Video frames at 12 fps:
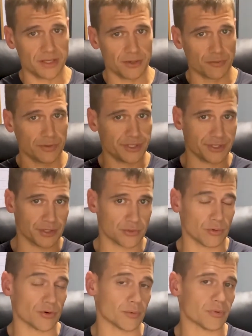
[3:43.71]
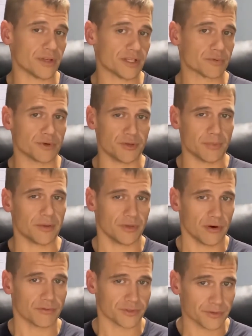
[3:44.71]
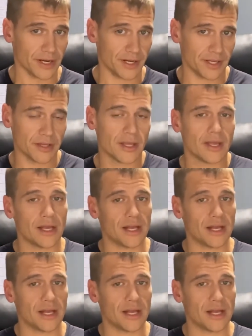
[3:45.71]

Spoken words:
you're reaching toward a place where you might be overtraining,